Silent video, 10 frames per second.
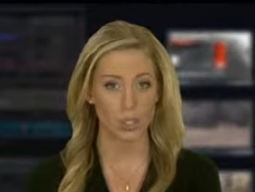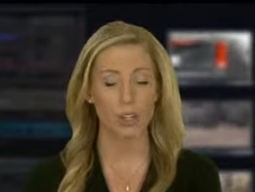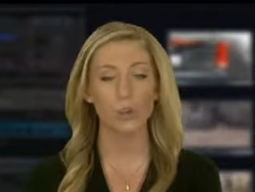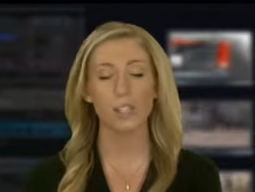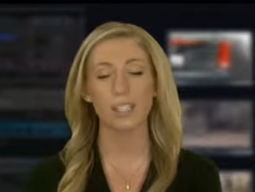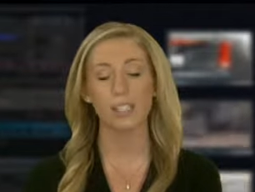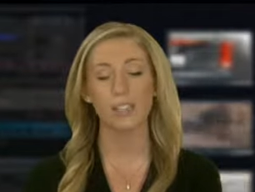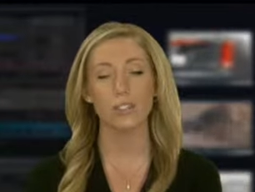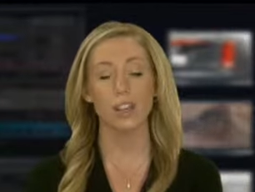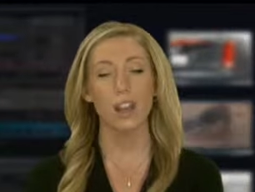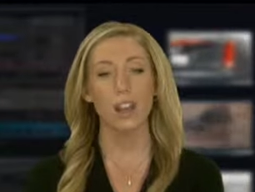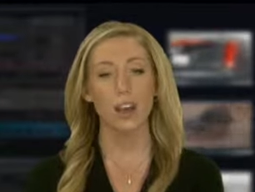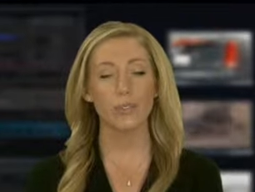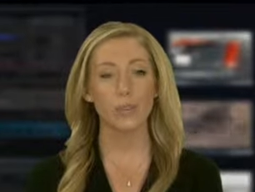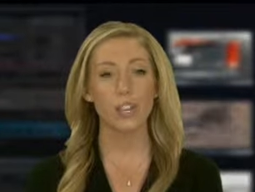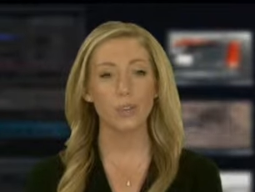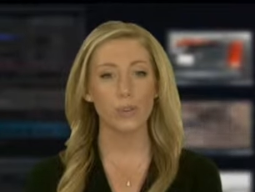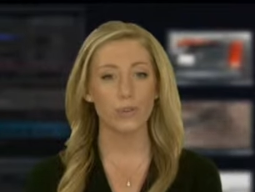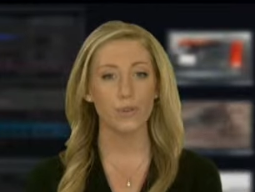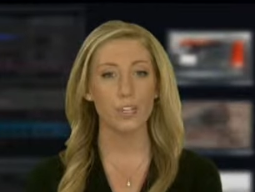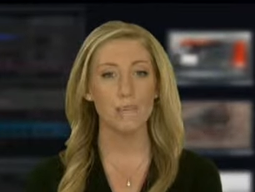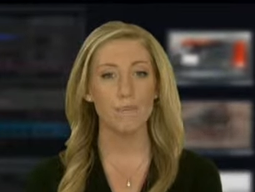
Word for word: The notes consist of three hundred fifty